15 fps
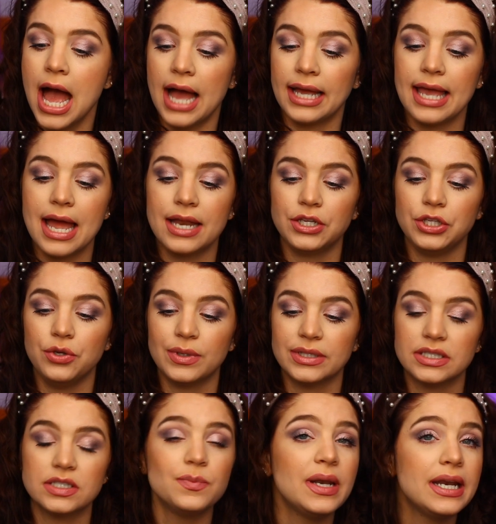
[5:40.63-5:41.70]
Again, you
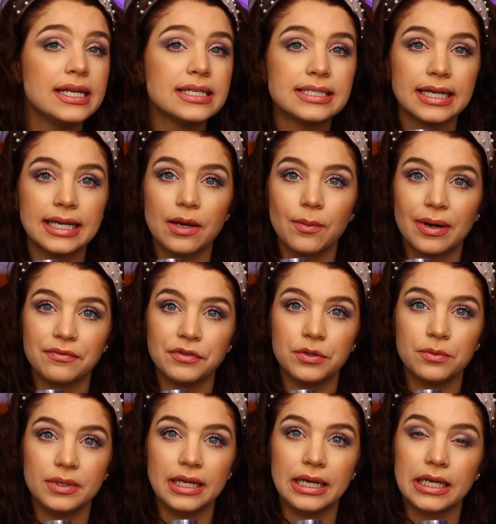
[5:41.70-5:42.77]
can spin it and get whatever
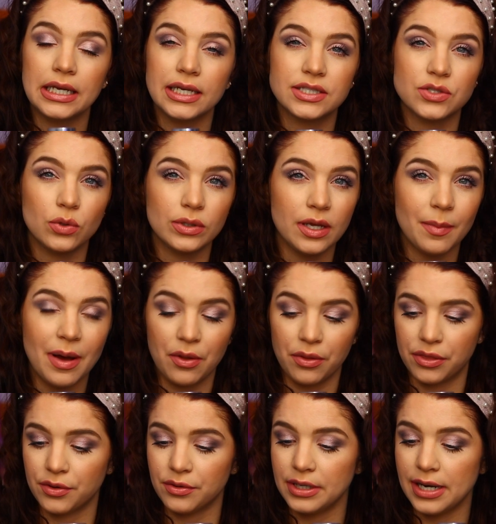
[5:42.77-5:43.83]
you need. It's only
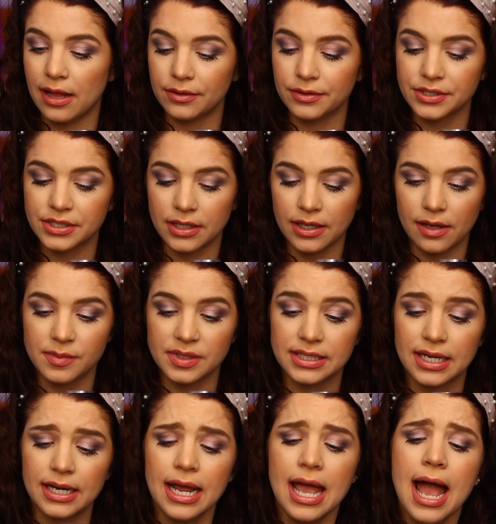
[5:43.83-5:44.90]
about $30 on
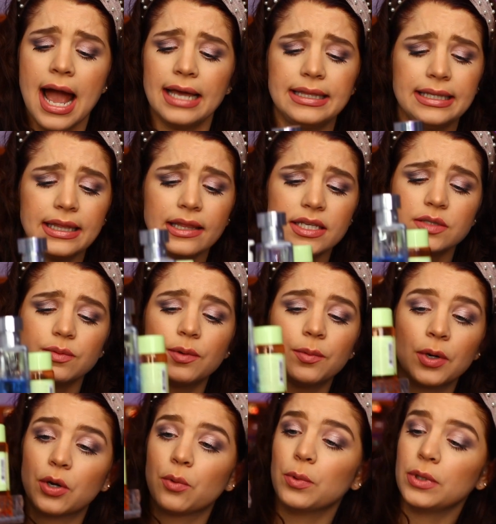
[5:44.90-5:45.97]
Amazon. I think that this would
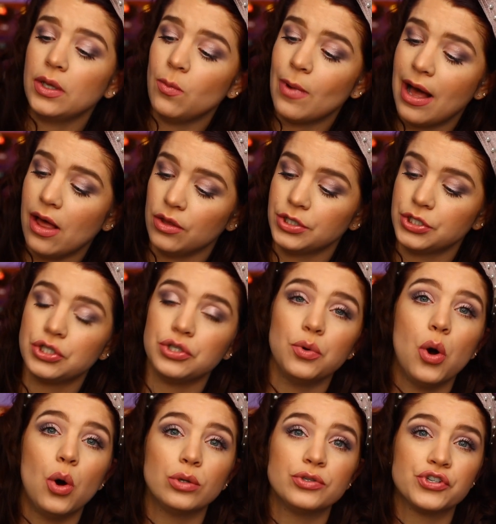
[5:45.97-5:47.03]
work really well to
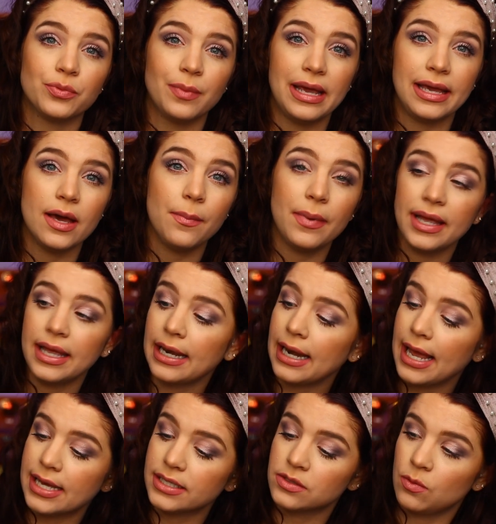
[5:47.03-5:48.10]
hold your makeup in
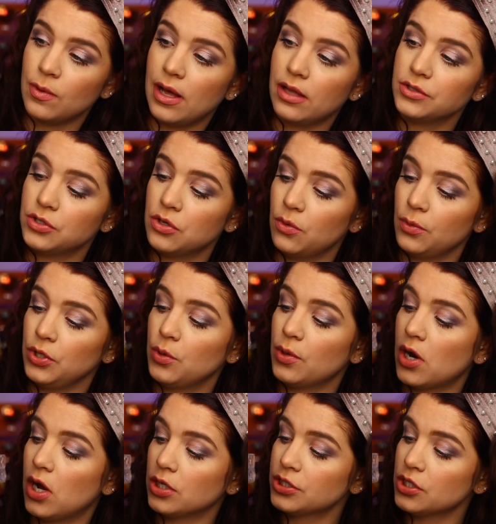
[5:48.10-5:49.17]
as well. So you
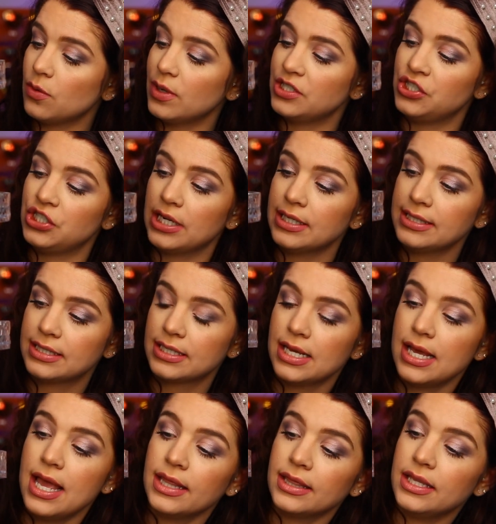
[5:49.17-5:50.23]
can also adjust
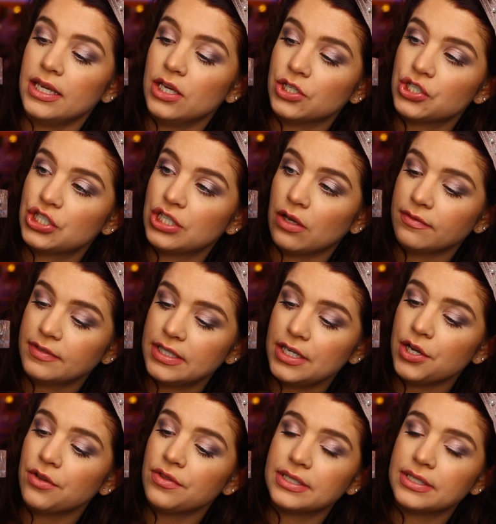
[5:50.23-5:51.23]
the shelves here.